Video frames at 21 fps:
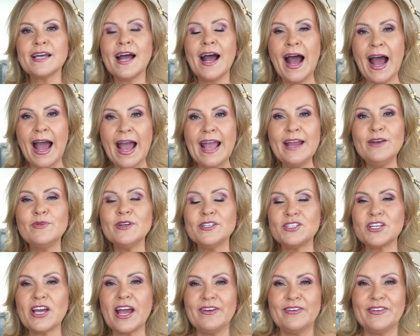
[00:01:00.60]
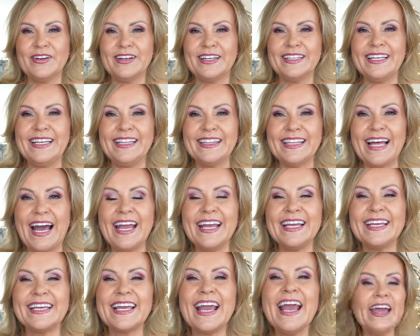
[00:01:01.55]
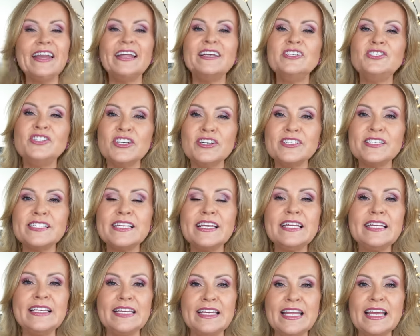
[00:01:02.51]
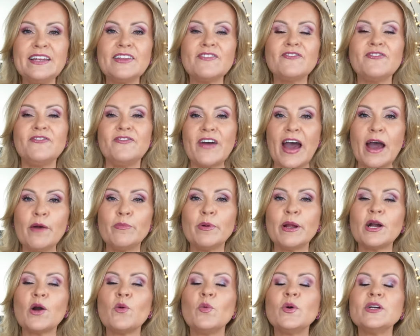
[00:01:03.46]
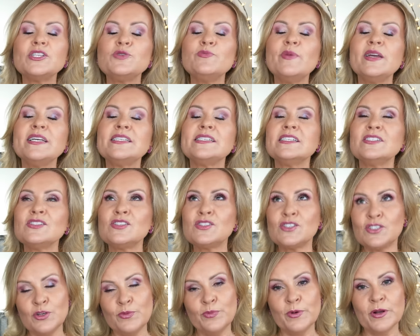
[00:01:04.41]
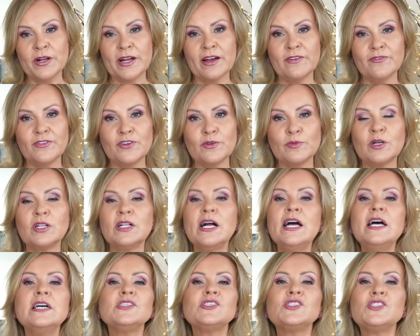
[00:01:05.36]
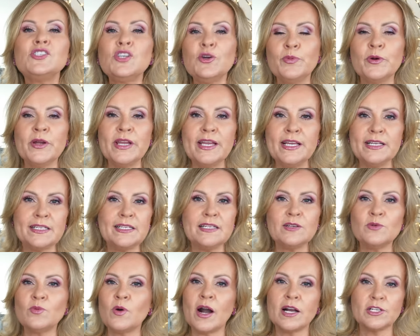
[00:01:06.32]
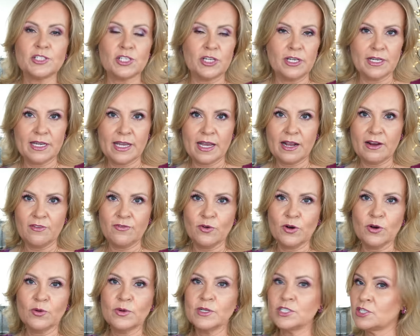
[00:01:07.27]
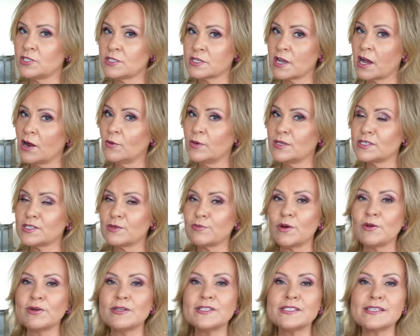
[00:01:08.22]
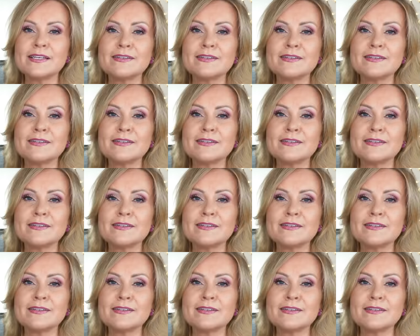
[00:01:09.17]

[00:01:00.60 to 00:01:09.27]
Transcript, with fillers: to hide, which I really like, and a jersey knit fabric, which makes it super comfortable, super easy to wash and care for, which is always a bonus